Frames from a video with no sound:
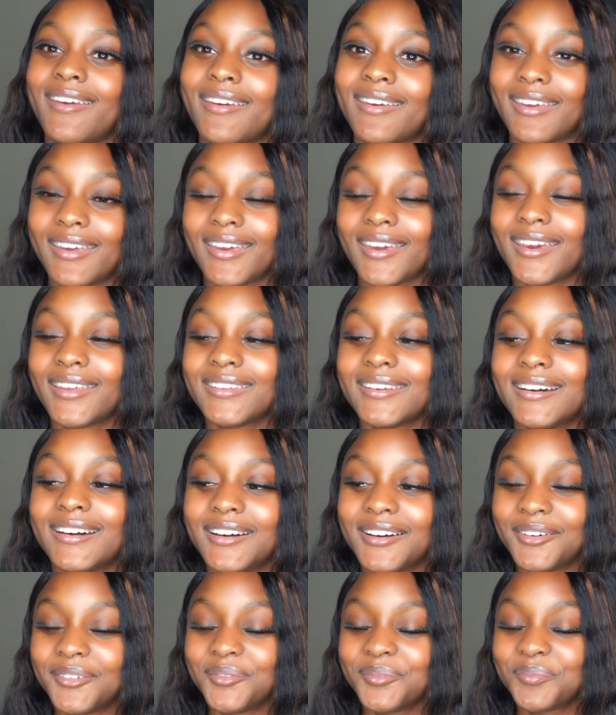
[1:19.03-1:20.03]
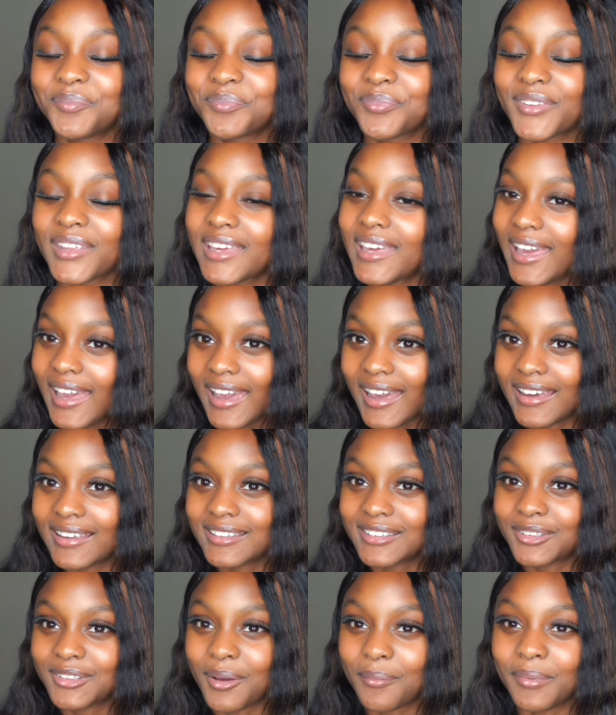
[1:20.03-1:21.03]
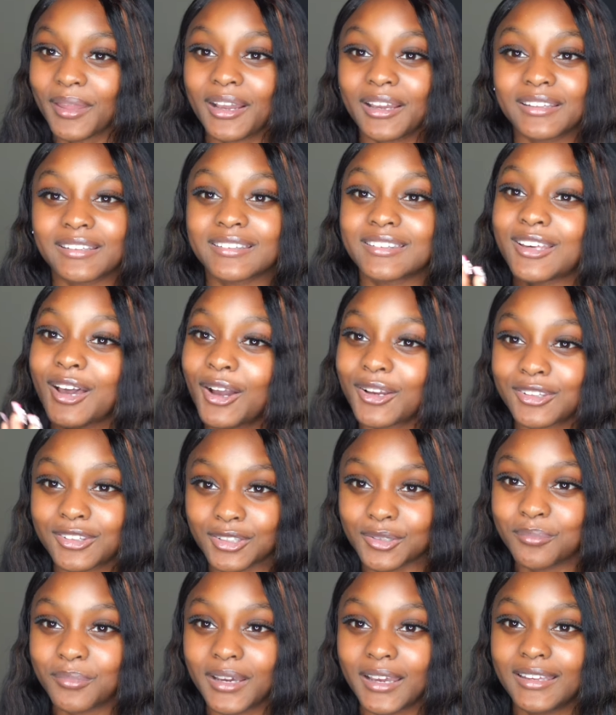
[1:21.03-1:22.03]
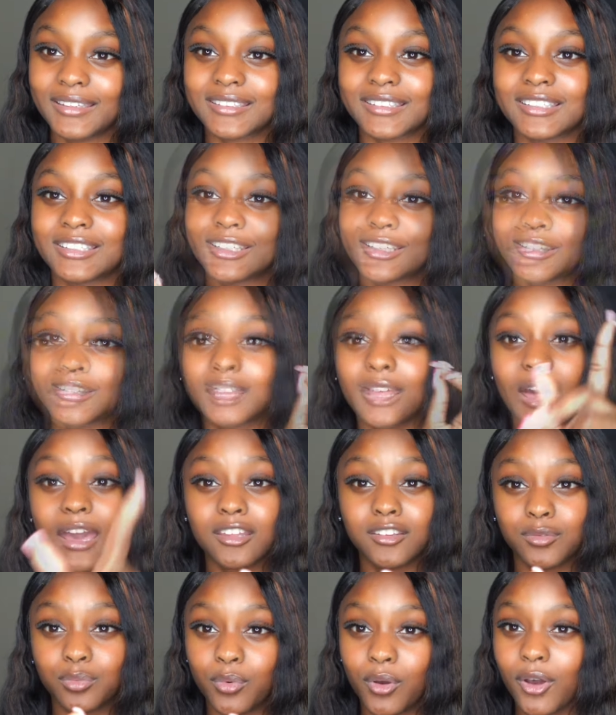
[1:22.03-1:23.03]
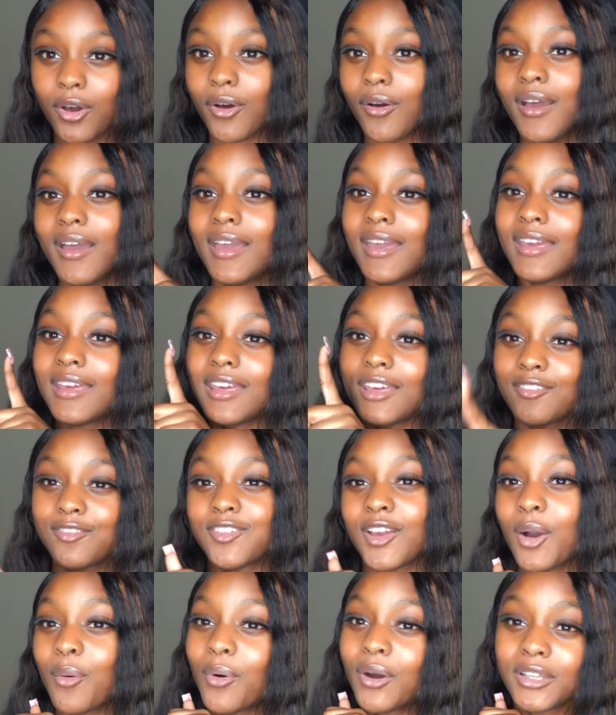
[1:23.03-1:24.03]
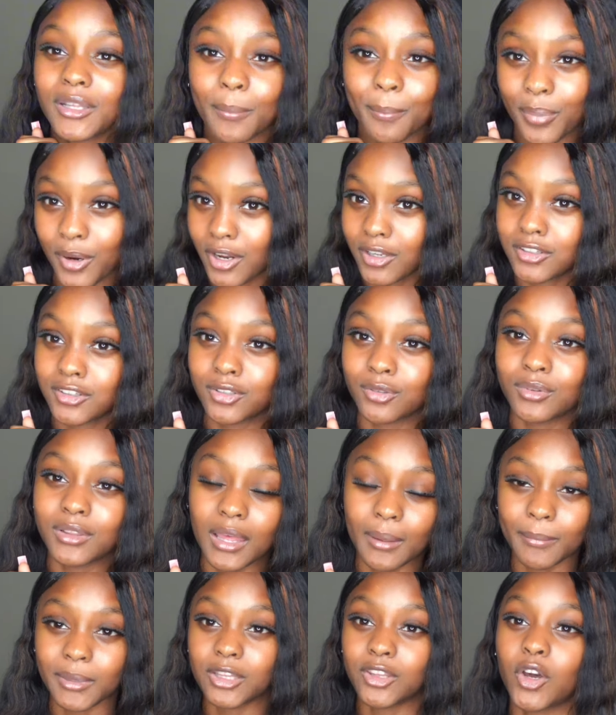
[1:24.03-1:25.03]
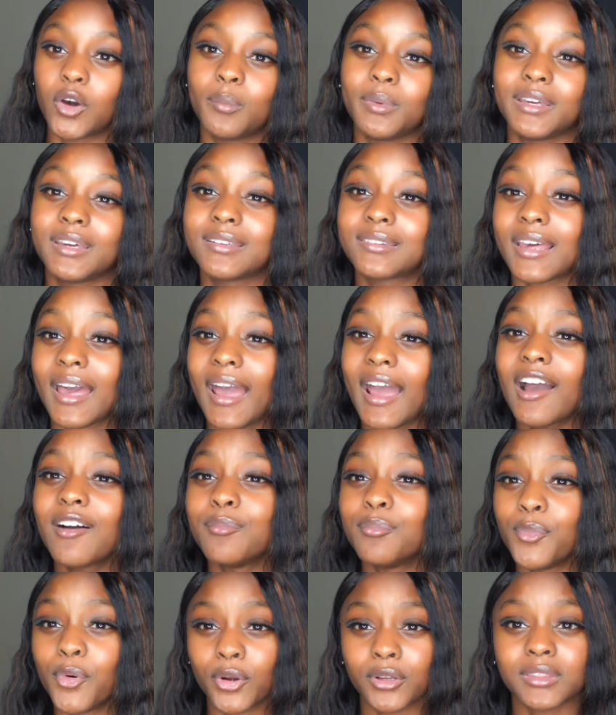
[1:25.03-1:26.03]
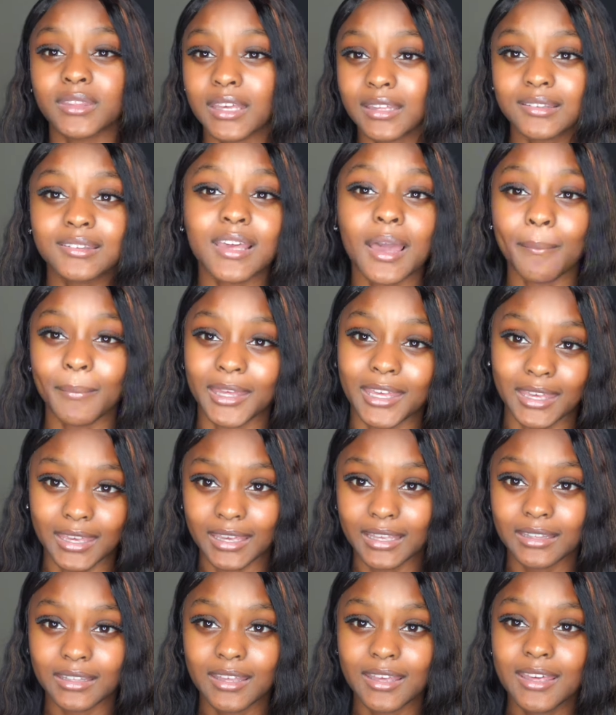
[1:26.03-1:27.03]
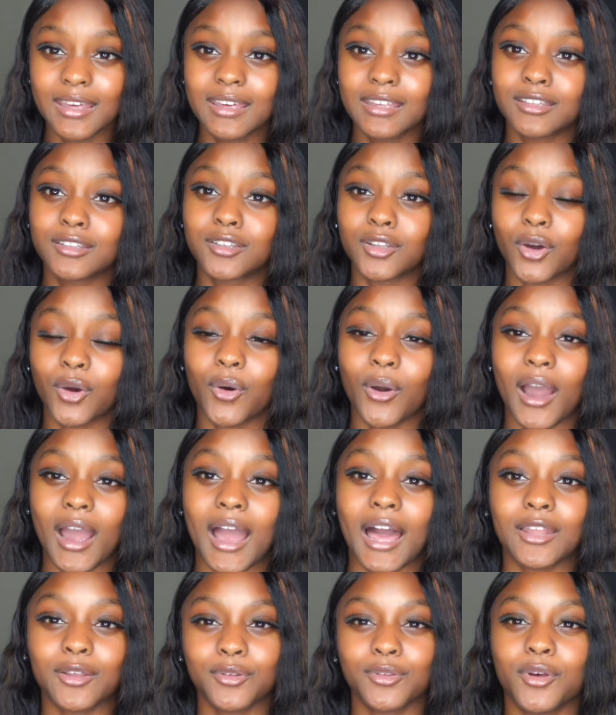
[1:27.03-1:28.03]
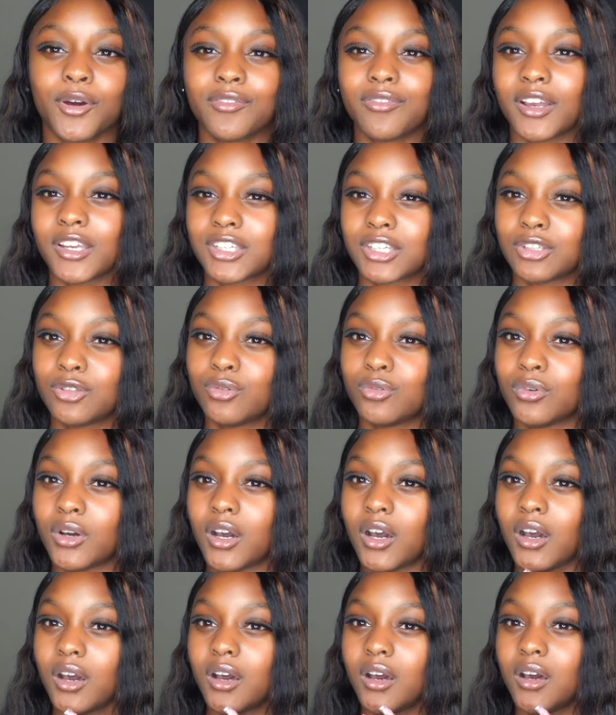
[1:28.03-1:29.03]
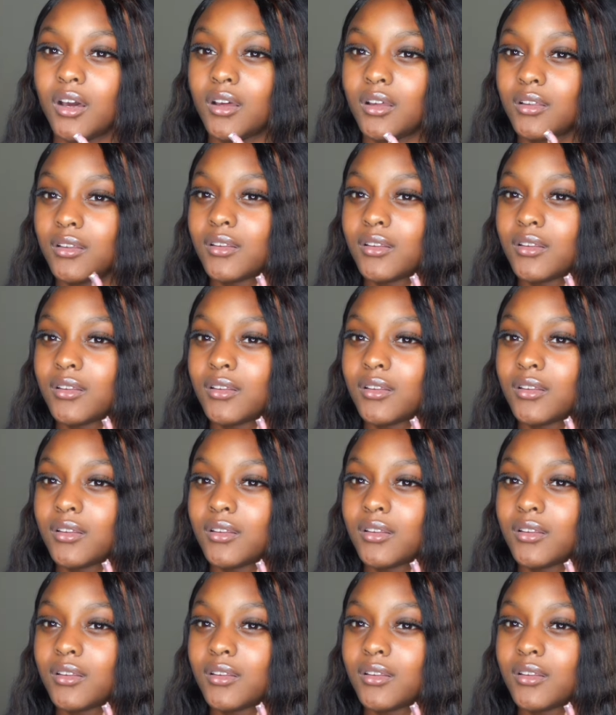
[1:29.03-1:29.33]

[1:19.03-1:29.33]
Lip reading: And yeah, so I'm not gonna talk too much, just know as well, if y'all want a part two, let me know, because I have more things coming in. So I don't know if I should do a